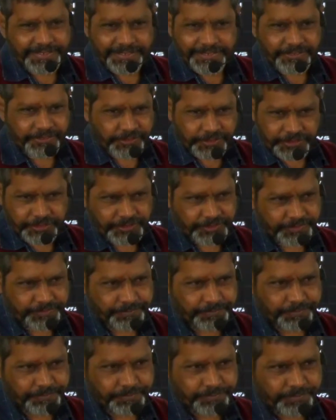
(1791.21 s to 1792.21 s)
interests.
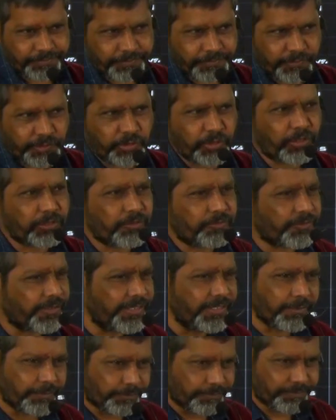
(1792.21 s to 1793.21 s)
You have the
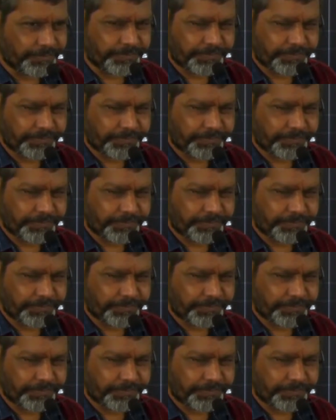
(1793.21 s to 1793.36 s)
freedom.